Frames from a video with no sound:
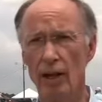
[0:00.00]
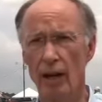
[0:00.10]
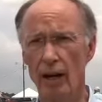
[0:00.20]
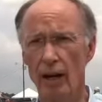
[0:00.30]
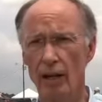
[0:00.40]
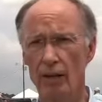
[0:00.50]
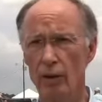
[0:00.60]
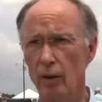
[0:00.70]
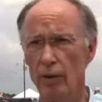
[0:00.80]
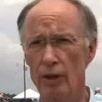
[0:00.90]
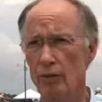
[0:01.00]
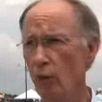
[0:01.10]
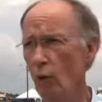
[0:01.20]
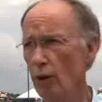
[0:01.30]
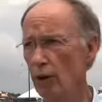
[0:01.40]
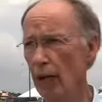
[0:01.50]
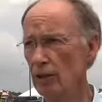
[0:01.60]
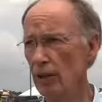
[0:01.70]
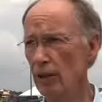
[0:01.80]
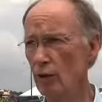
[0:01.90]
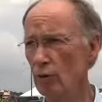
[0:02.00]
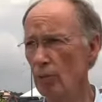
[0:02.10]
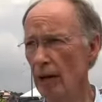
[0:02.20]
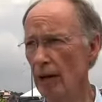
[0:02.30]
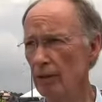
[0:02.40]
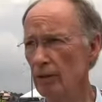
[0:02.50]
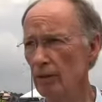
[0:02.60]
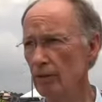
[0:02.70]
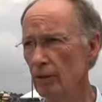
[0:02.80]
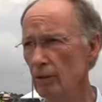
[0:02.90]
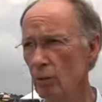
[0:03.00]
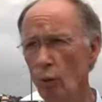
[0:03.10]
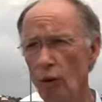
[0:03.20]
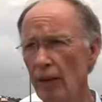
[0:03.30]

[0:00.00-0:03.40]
Uh, you know, this fort actually goes back to the War of